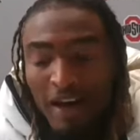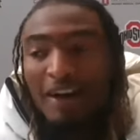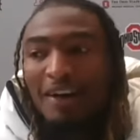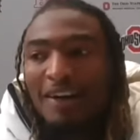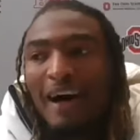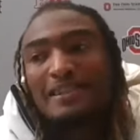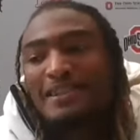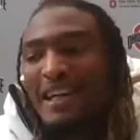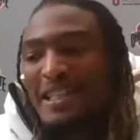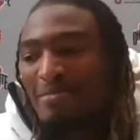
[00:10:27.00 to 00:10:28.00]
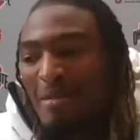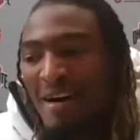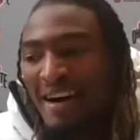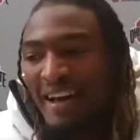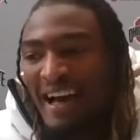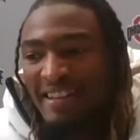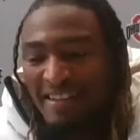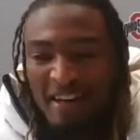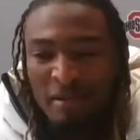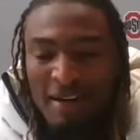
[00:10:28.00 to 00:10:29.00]
I talked to him about it. I
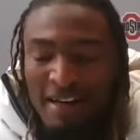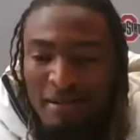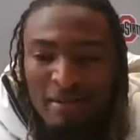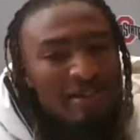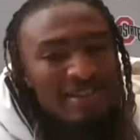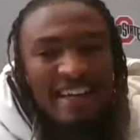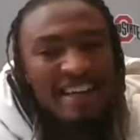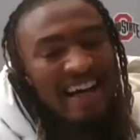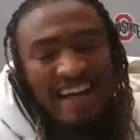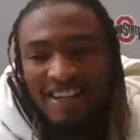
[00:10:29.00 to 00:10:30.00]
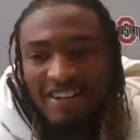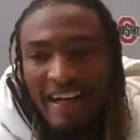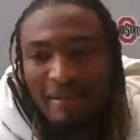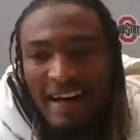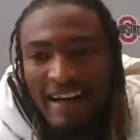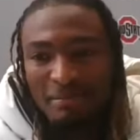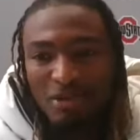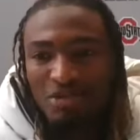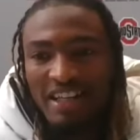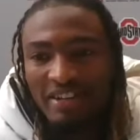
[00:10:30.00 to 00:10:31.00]
thought about it, but I was like, nah, I can't do it. I'm
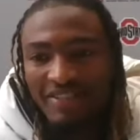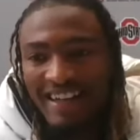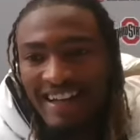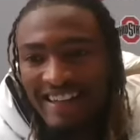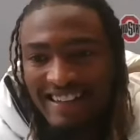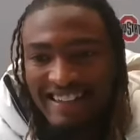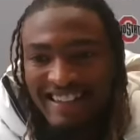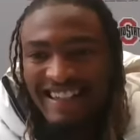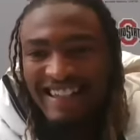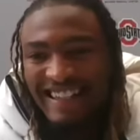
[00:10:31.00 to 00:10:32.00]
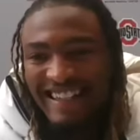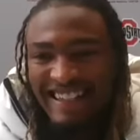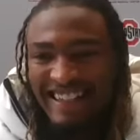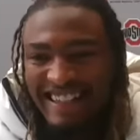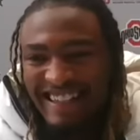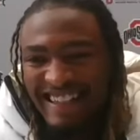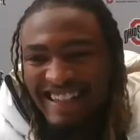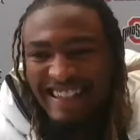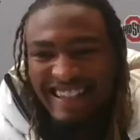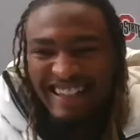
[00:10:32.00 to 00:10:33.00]
too skinny for
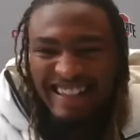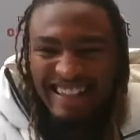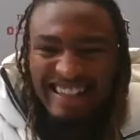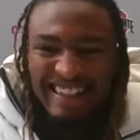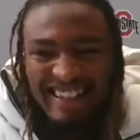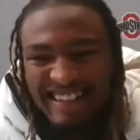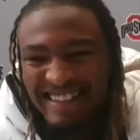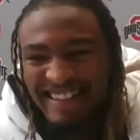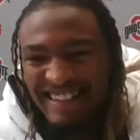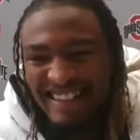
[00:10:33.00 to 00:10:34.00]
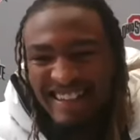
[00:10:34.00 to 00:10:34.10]
that. So,